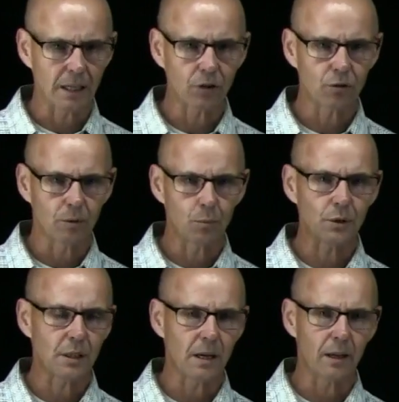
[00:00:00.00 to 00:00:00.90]
Engstrom
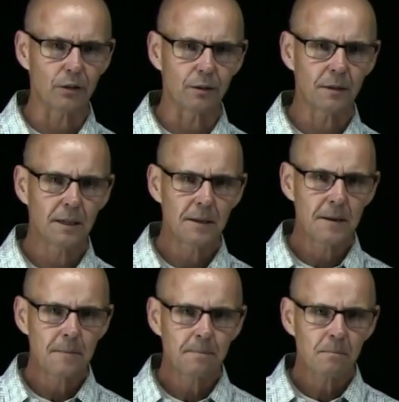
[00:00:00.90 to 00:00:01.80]
put together,
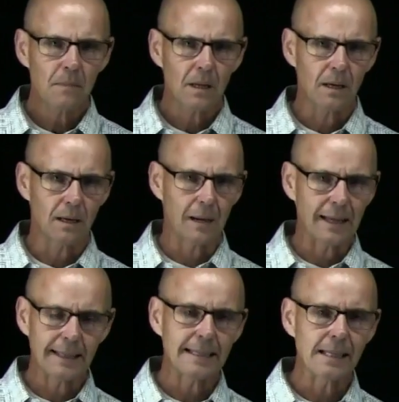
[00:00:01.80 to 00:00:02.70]

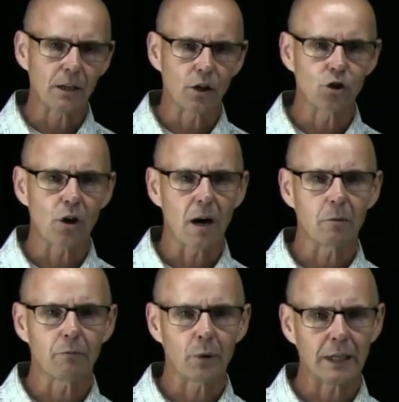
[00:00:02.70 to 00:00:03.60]
I think he did a good
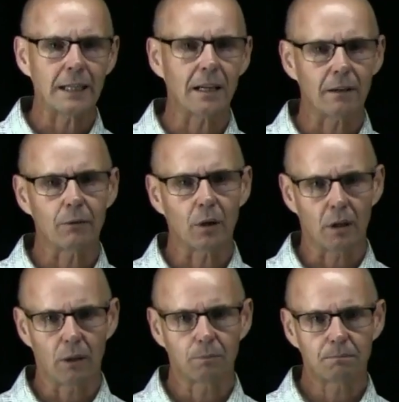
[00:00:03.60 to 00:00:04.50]
job of bringing
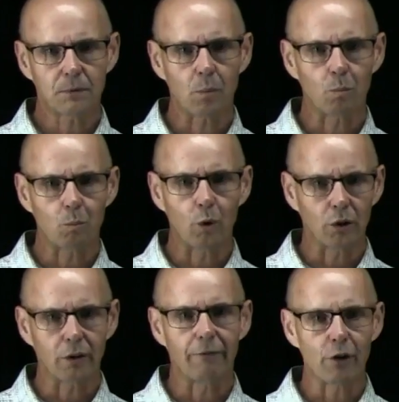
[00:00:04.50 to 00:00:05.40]
in some
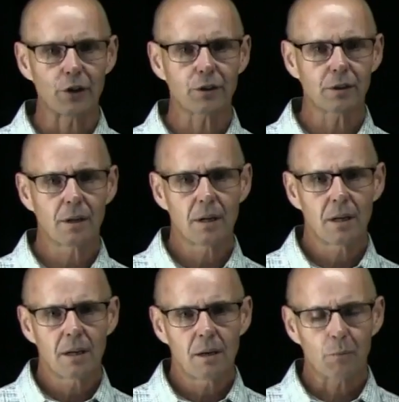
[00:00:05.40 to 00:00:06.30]
real diverse
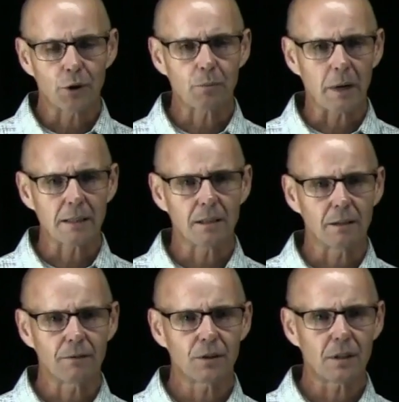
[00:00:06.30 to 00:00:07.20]

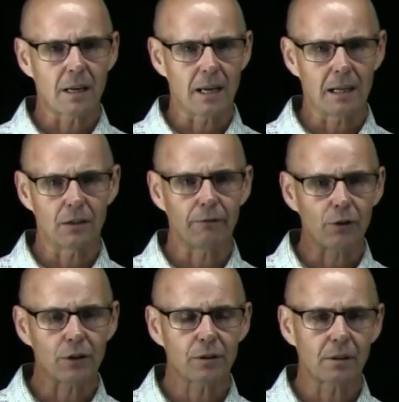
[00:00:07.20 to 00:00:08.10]
perspectives and
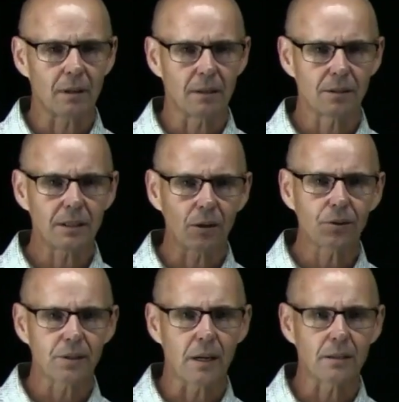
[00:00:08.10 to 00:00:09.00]
diverse skill
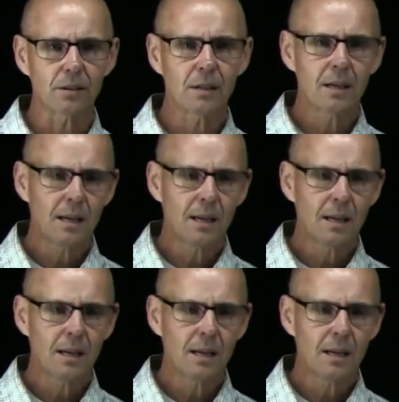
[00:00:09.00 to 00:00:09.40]
sets,